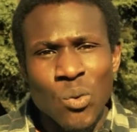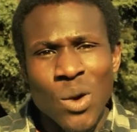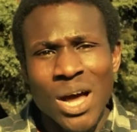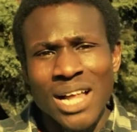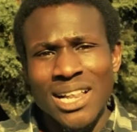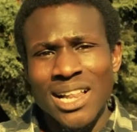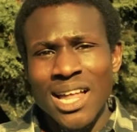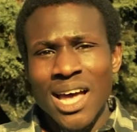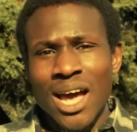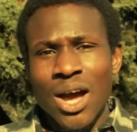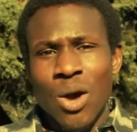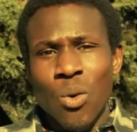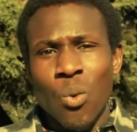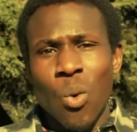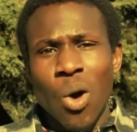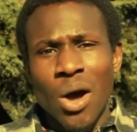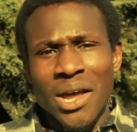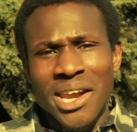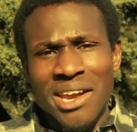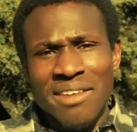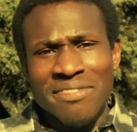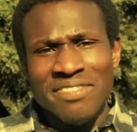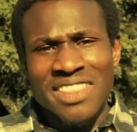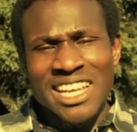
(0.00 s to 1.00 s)
Well,
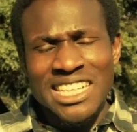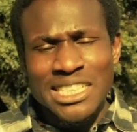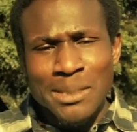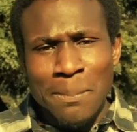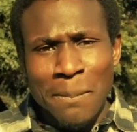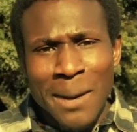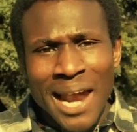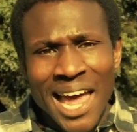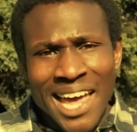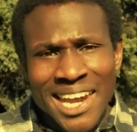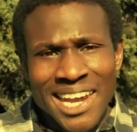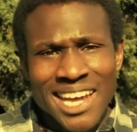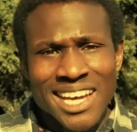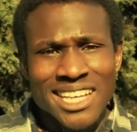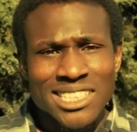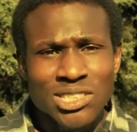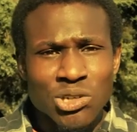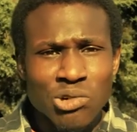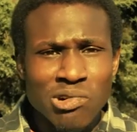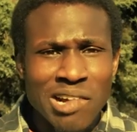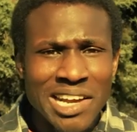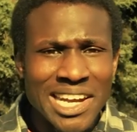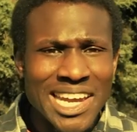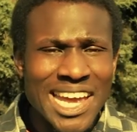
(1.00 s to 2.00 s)
what if this planet has
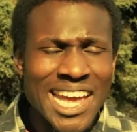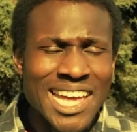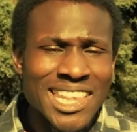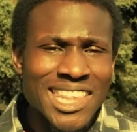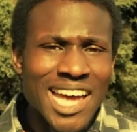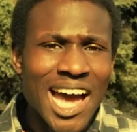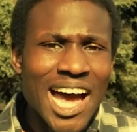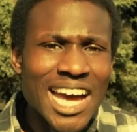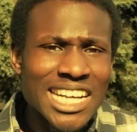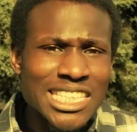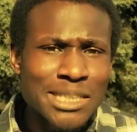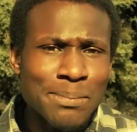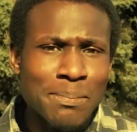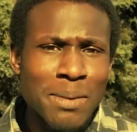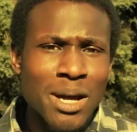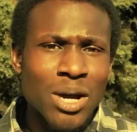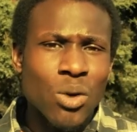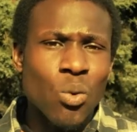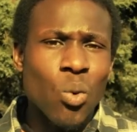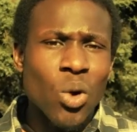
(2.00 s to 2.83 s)
already hit the iceberg?